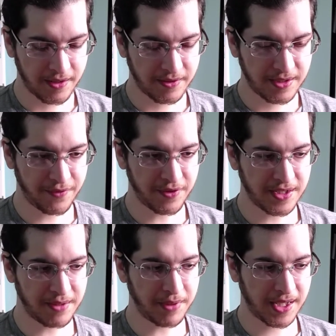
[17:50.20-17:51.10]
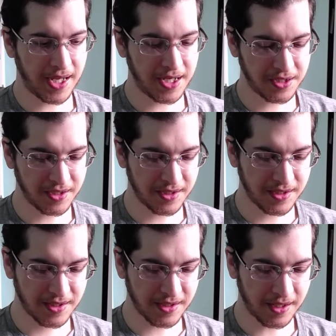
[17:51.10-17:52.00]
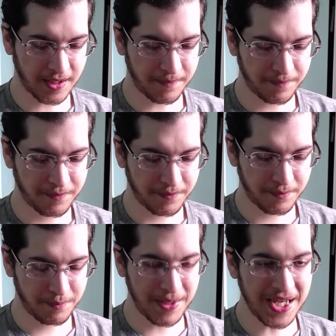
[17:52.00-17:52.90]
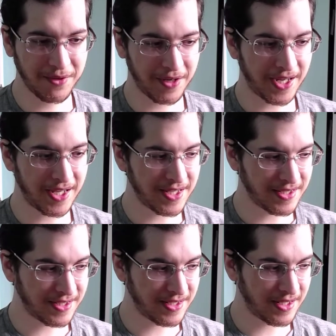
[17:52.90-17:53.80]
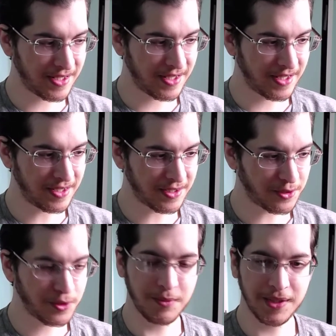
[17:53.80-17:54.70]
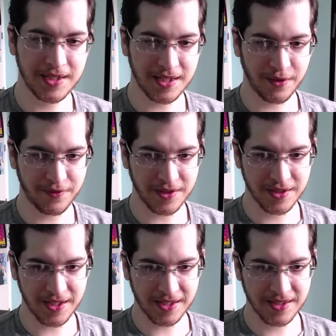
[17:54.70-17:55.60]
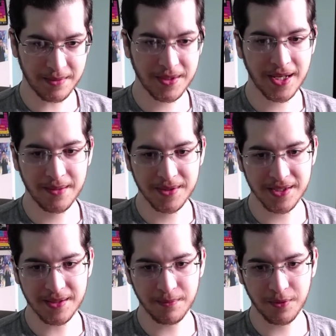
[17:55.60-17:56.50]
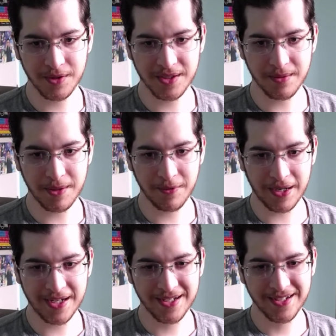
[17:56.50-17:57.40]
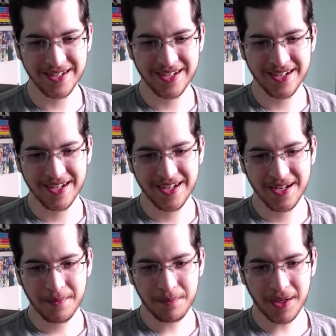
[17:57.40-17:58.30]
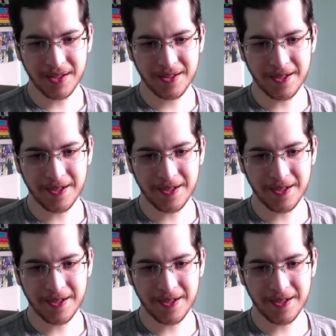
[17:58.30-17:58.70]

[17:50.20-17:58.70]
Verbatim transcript: different implications. Being right is an extremely selfish thing. Sometimes it's important to be right, but